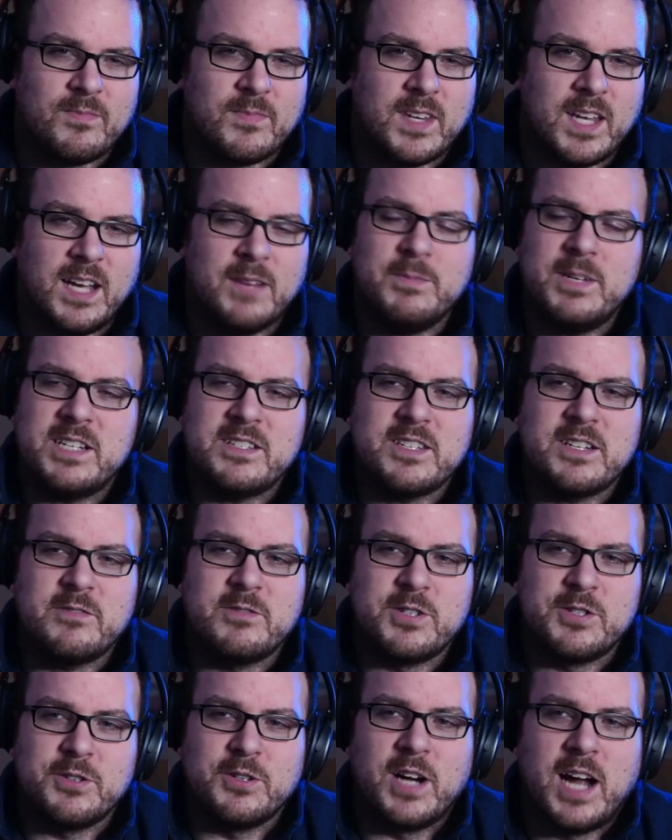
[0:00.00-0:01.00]
I'm not exactly
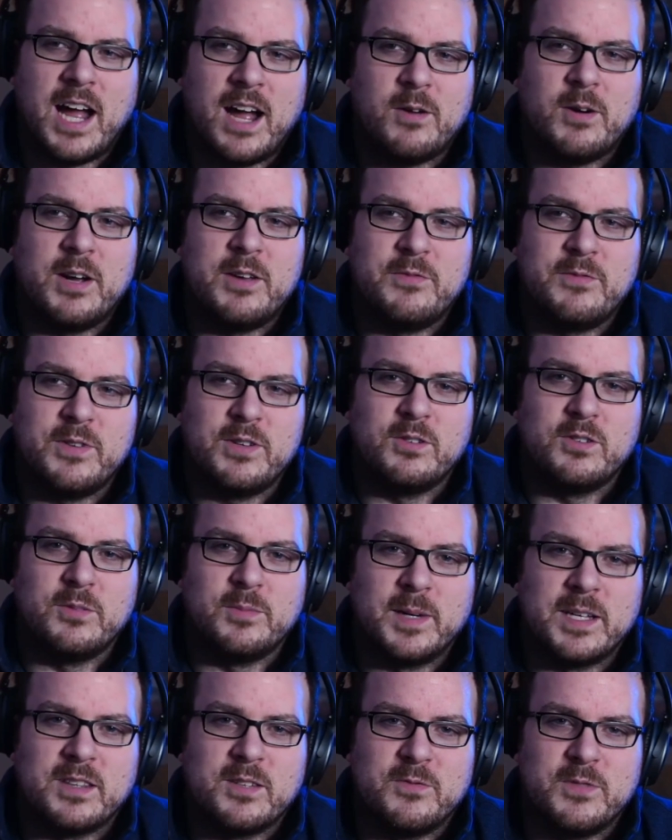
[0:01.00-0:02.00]
sure how I feel
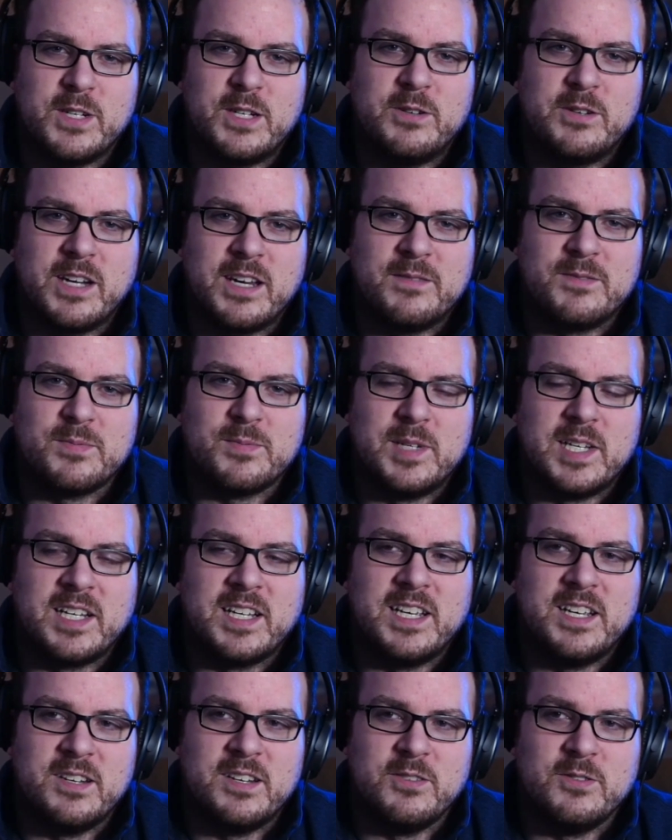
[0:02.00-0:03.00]
about the video games being
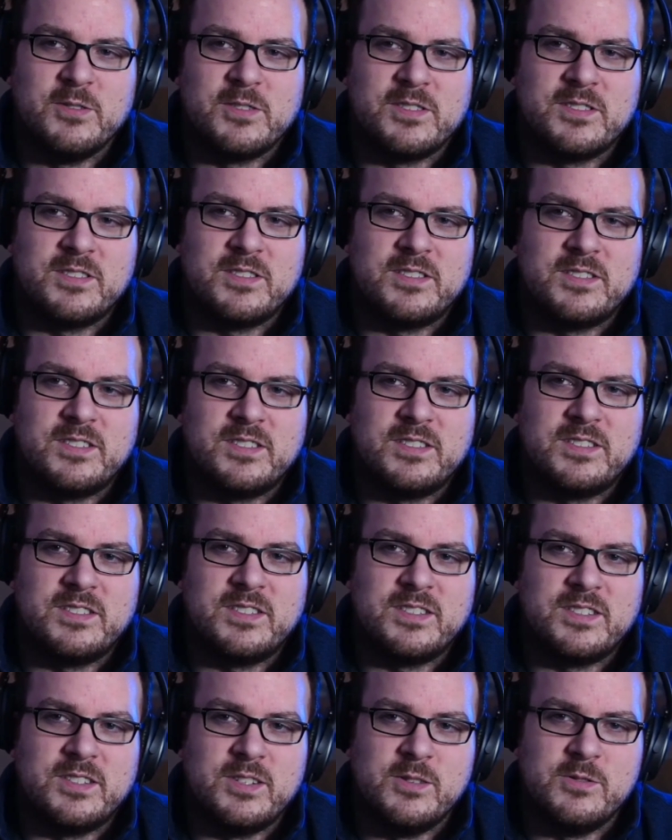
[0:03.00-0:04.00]

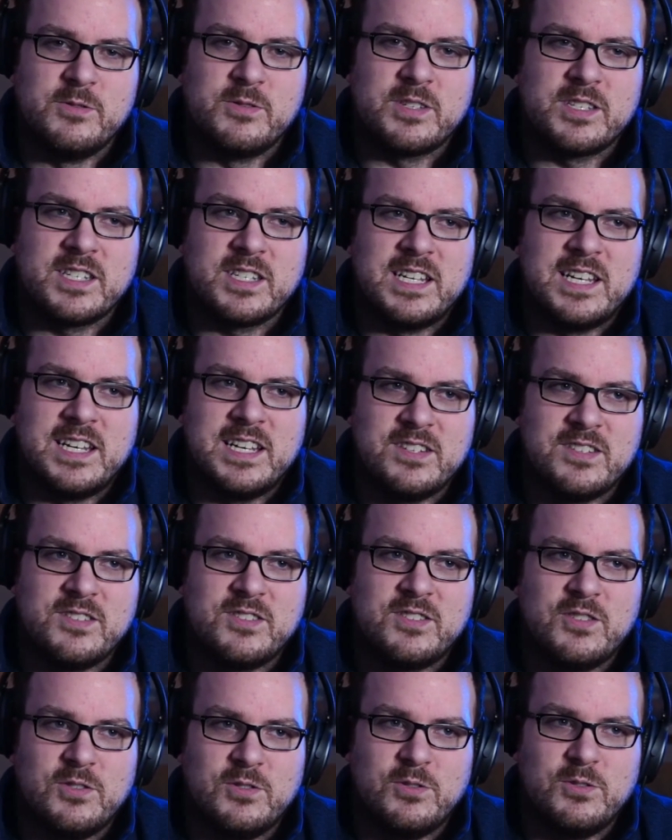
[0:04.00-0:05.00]
introduced
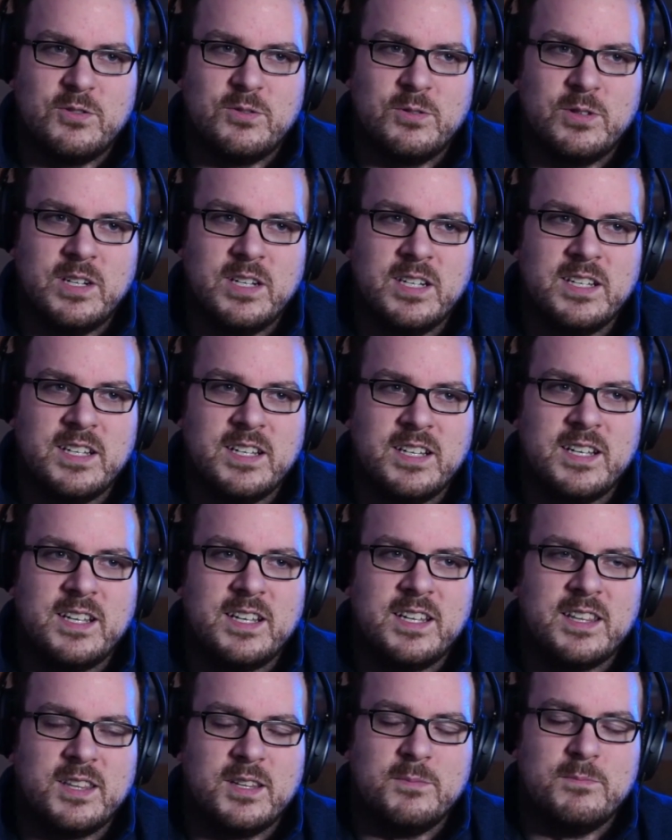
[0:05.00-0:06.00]
into
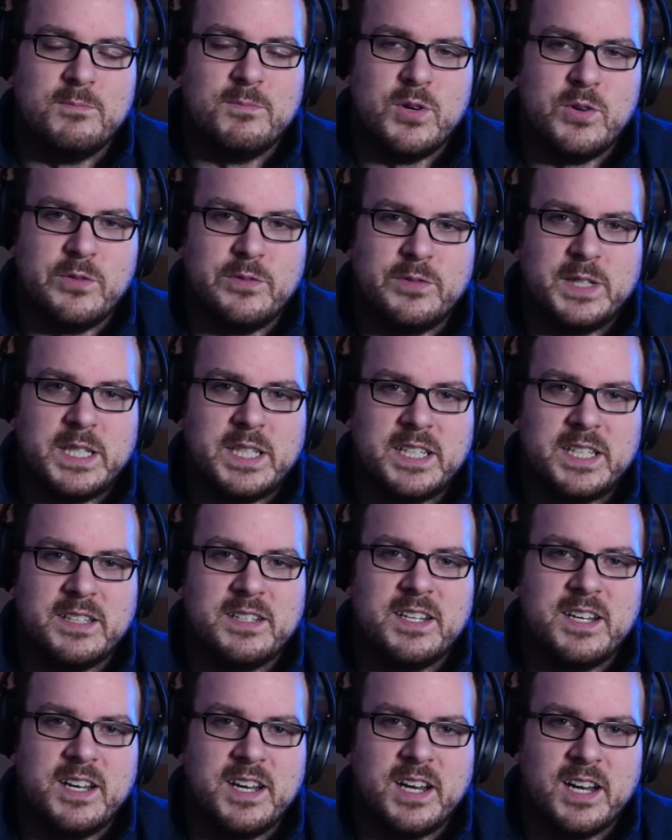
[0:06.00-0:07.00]
the movie
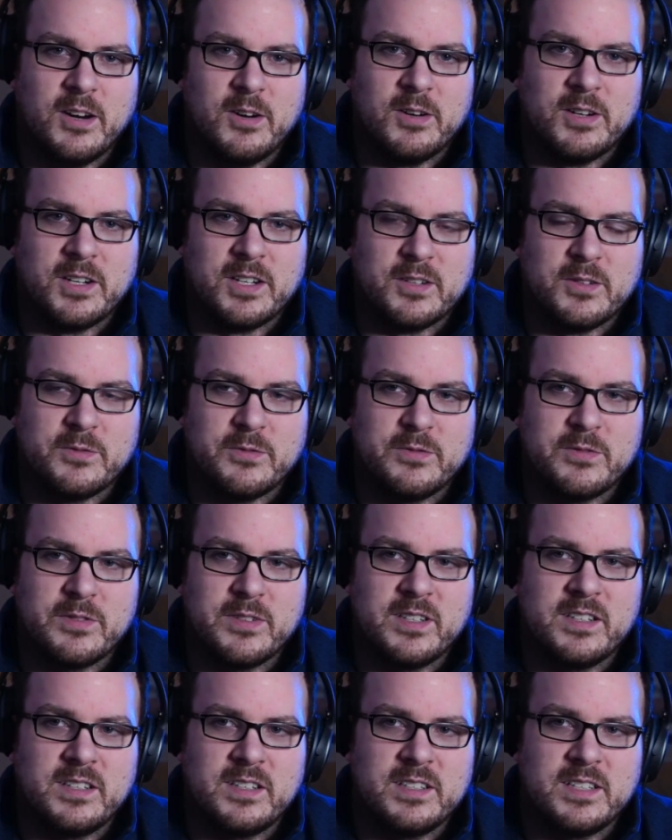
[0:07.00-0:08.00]
narrative.
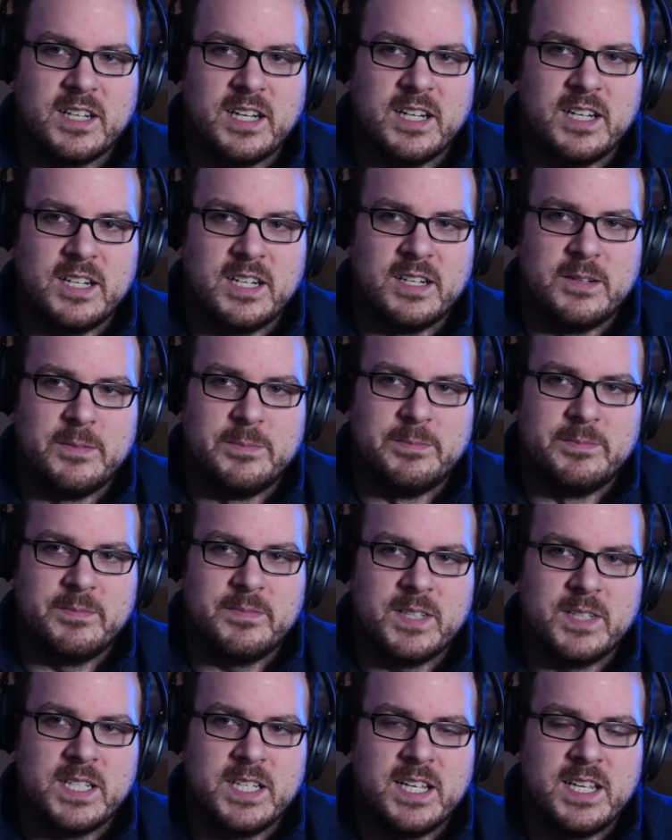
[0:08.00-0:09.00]

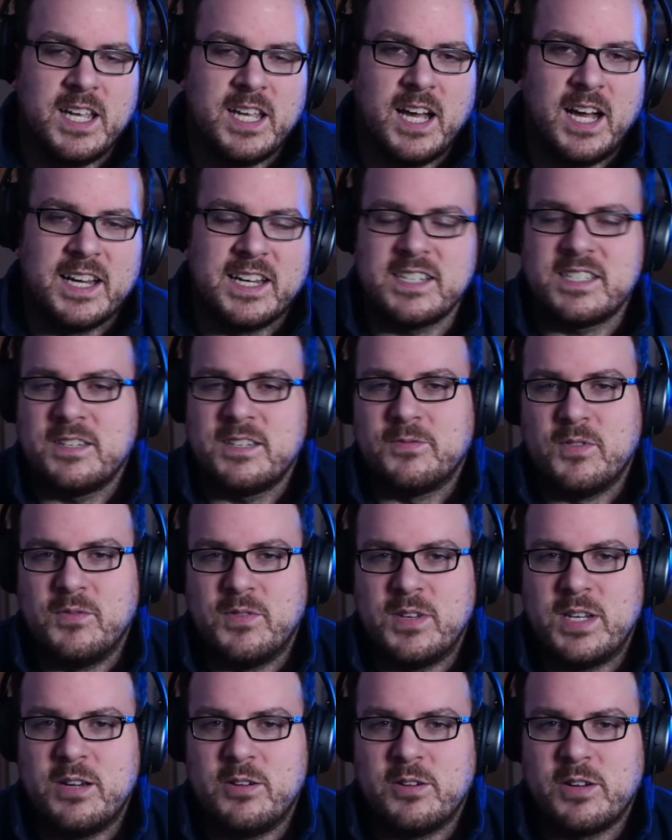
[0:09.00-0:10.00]
I guess if the
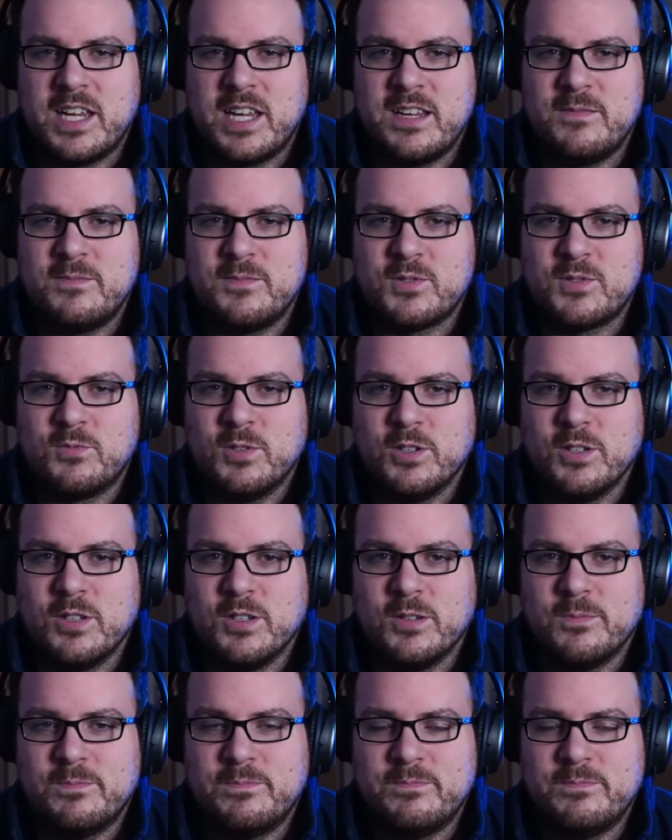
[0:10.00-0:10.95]
video games were